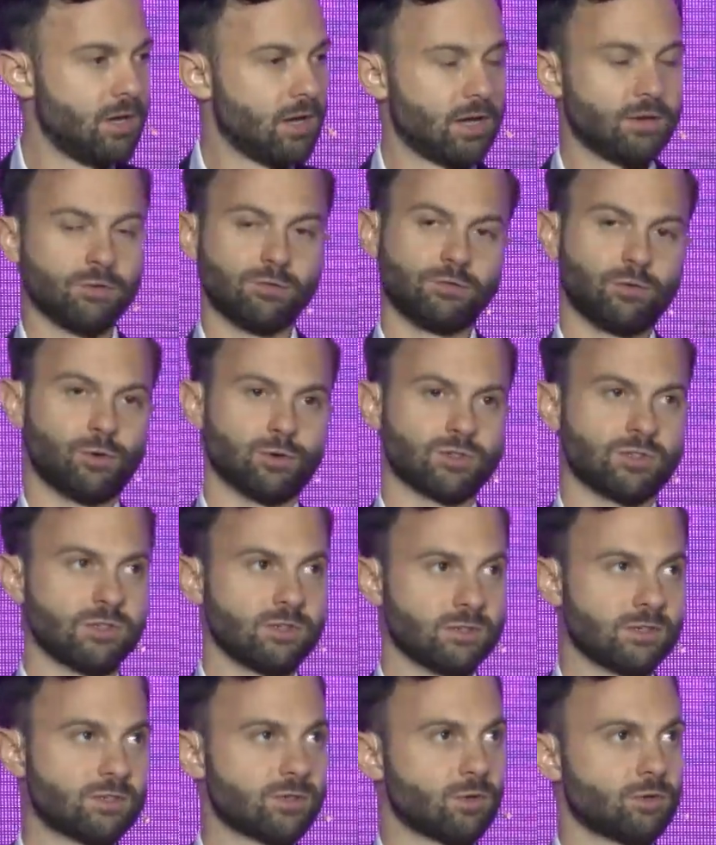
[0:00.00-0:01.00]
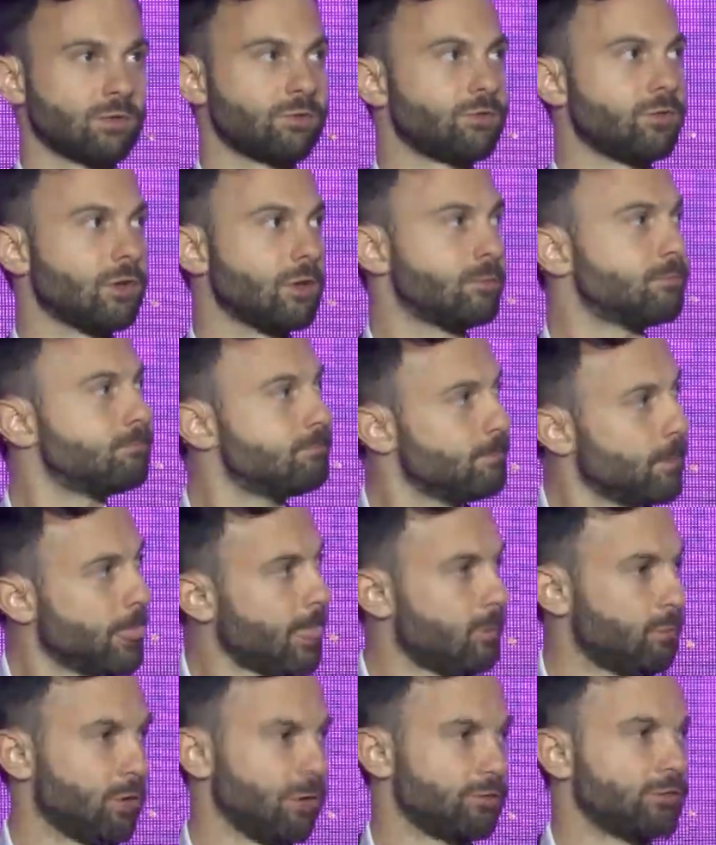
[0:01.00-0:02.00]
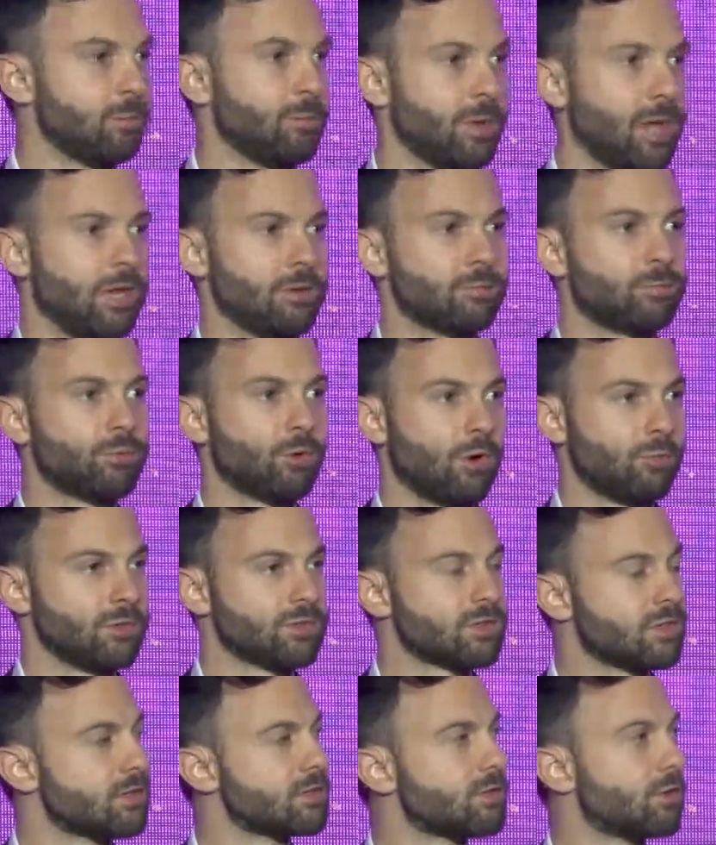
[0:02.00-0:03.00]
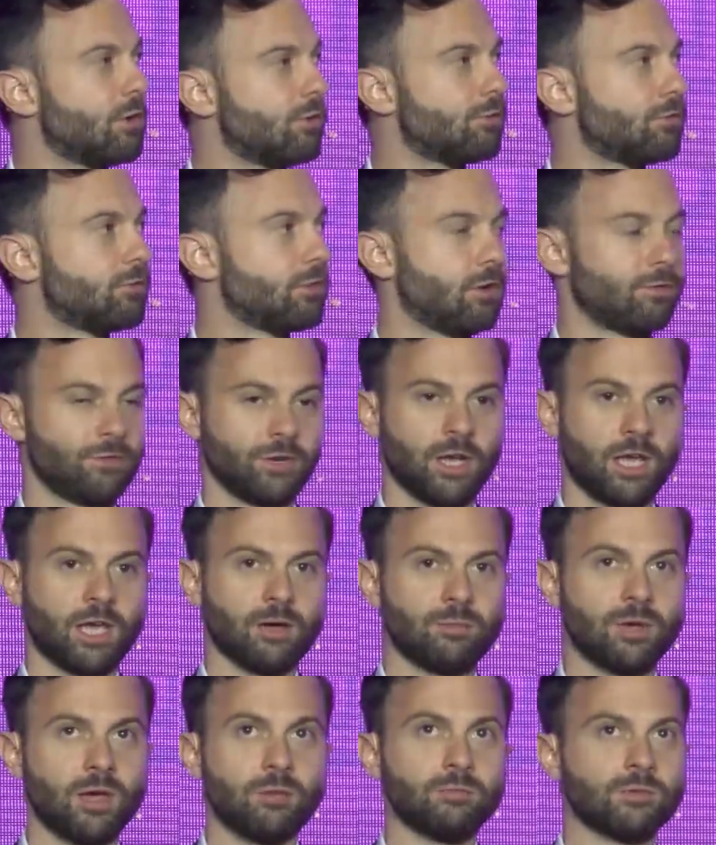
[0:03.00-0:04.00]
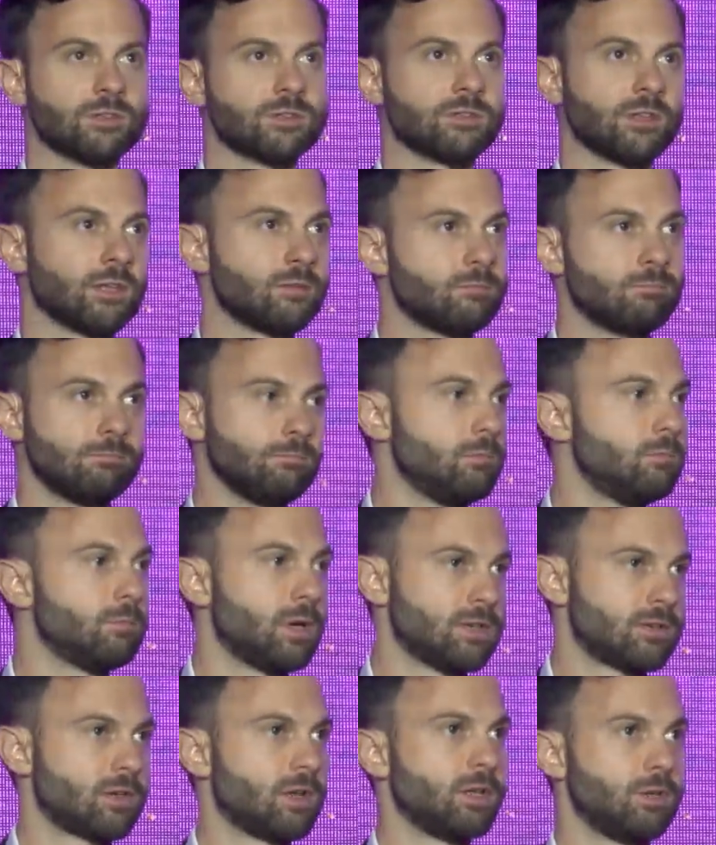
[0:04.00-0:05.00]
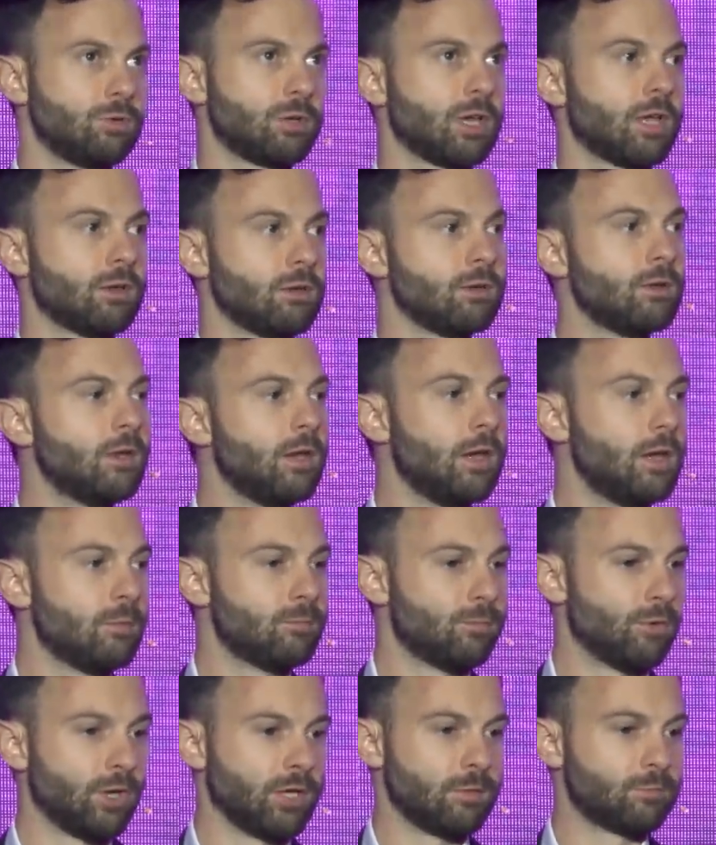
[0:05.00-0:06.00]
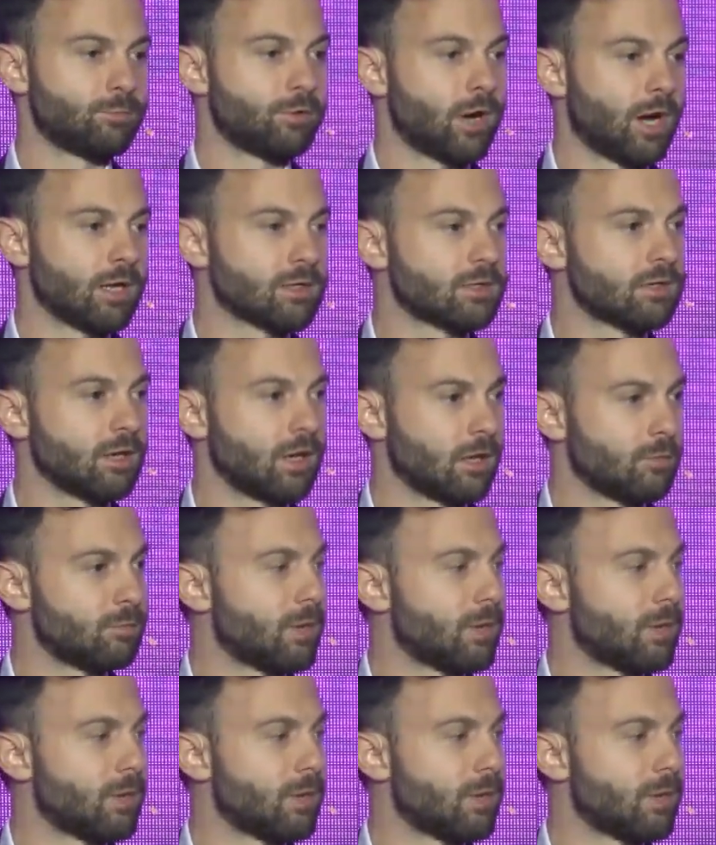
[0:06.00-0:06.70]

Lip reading: And of course, this is sort of one of the main promises of an AMM, is that basically you can bring pricing and